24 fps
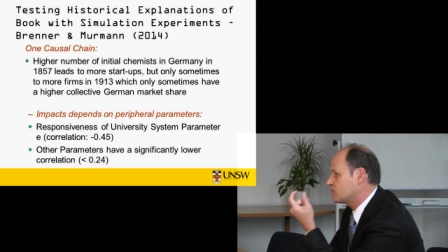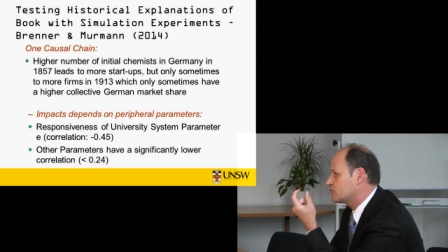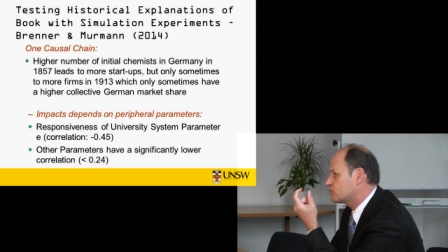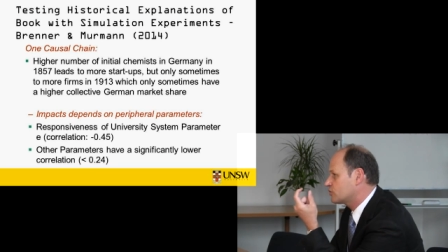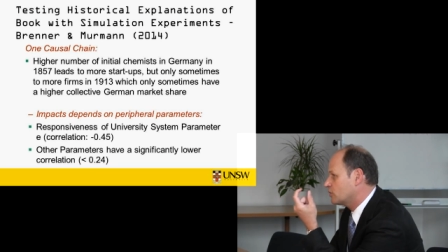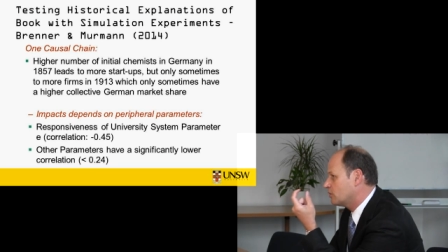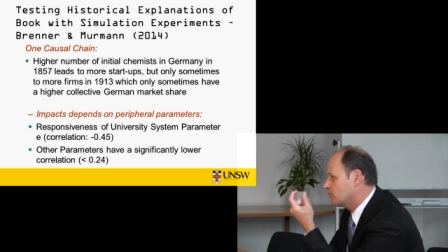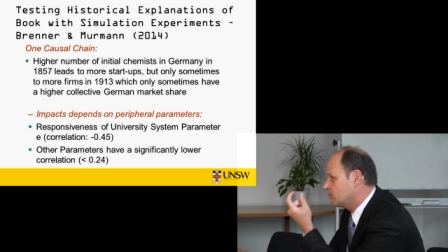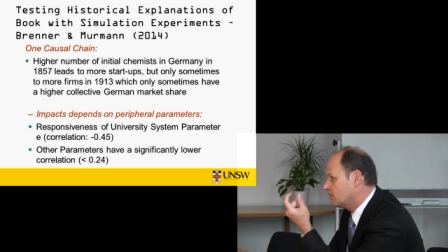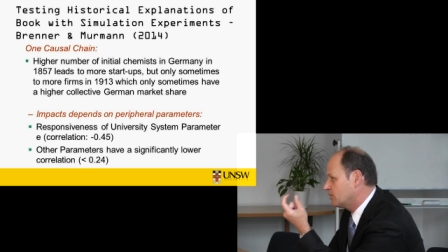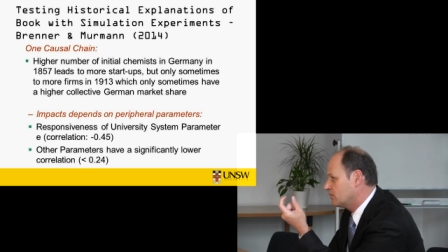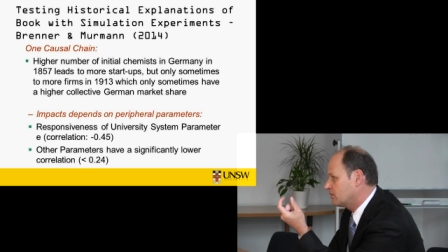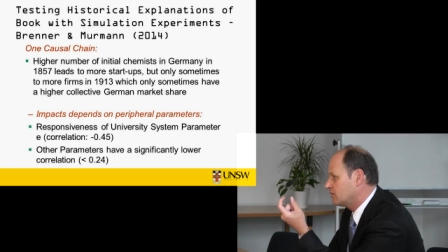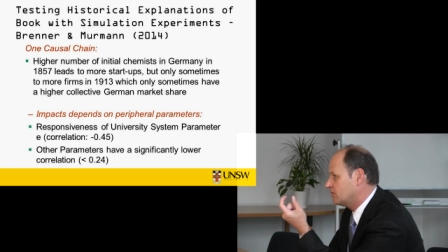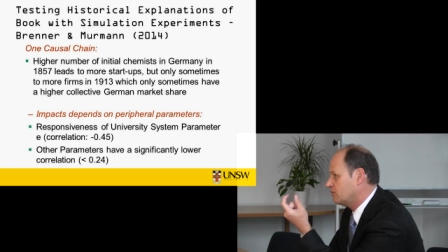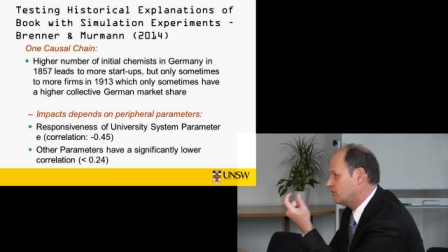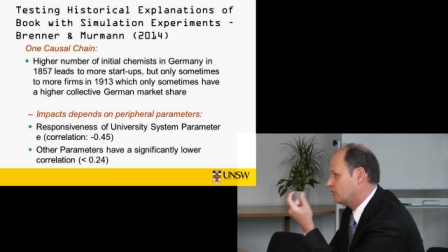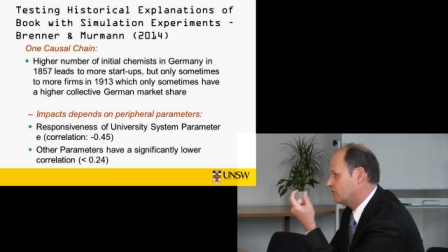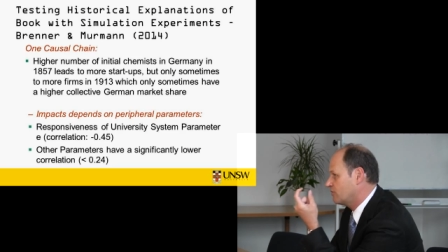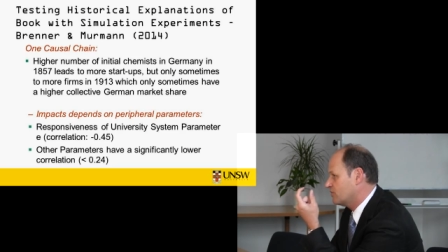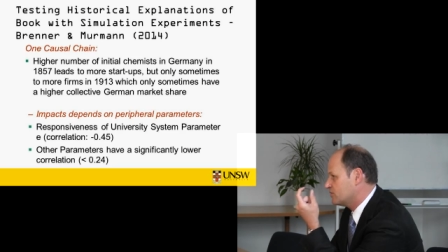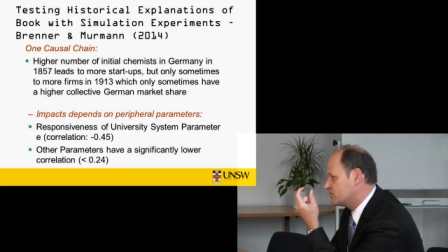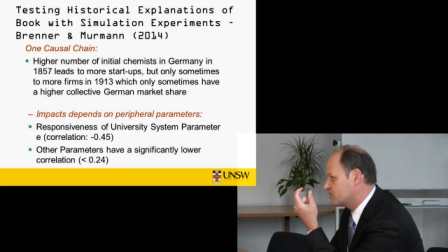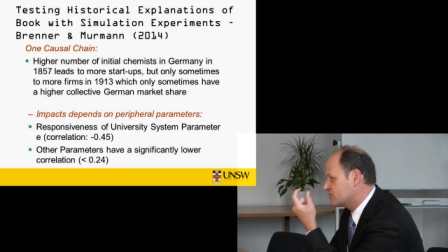the German
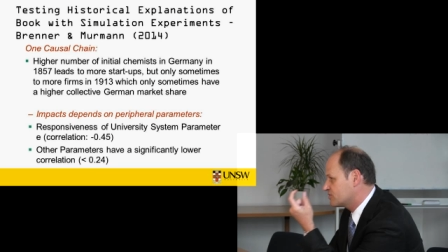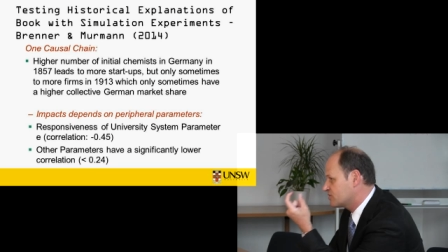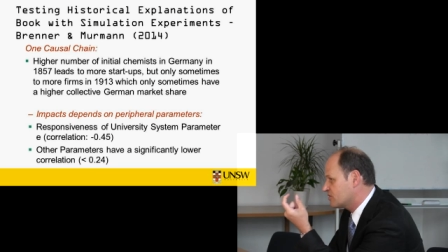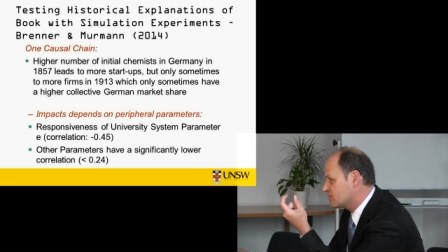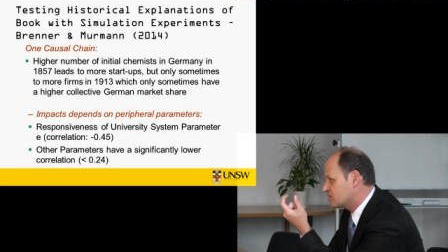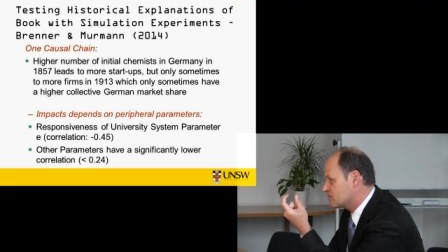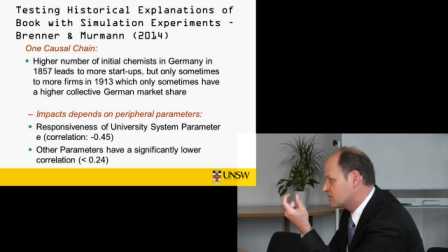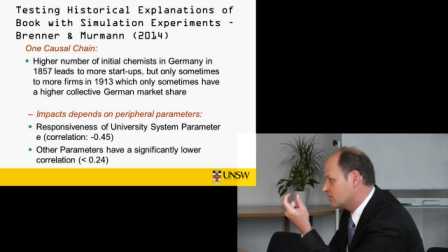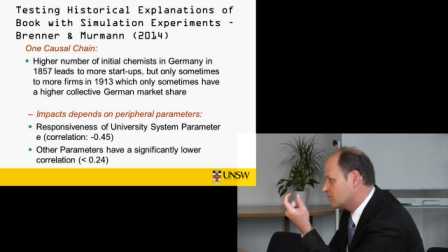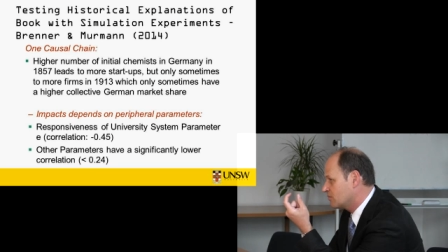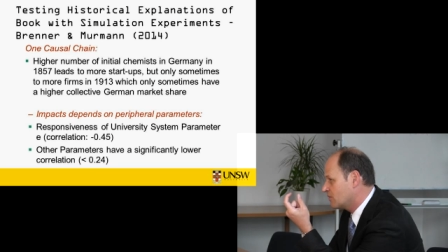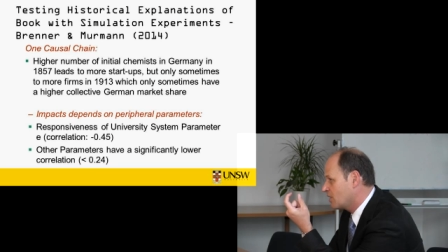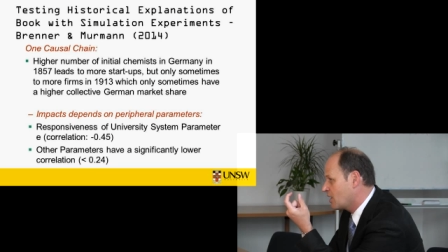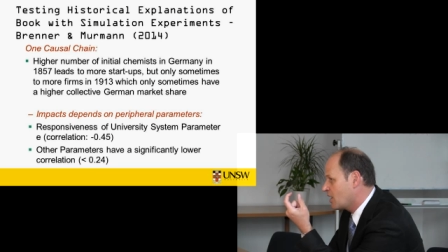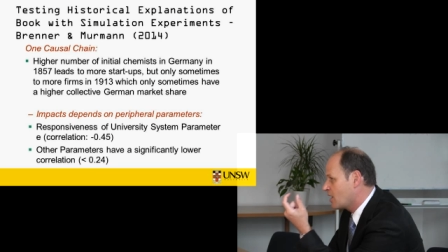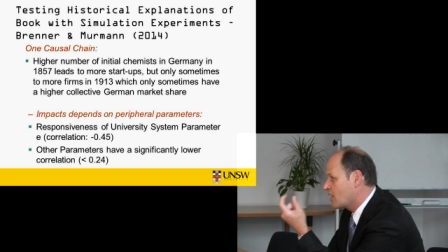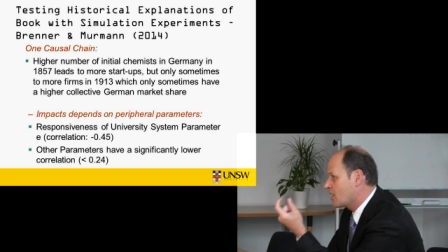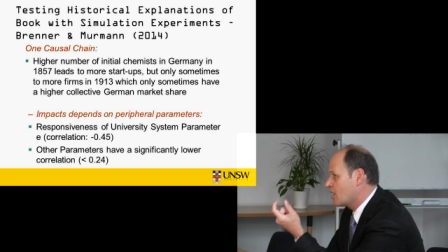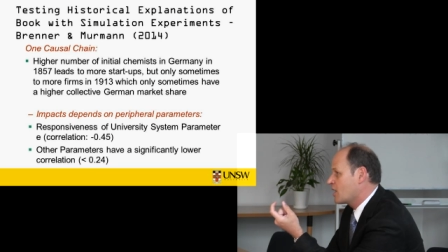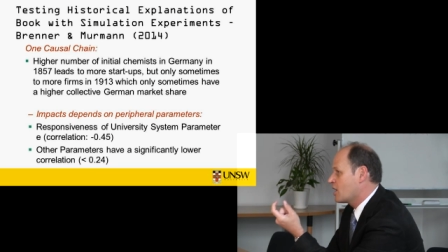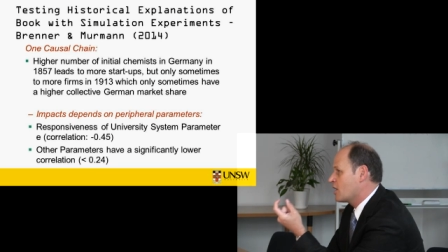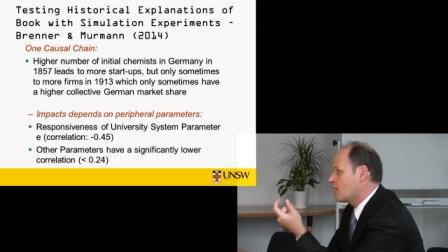university system,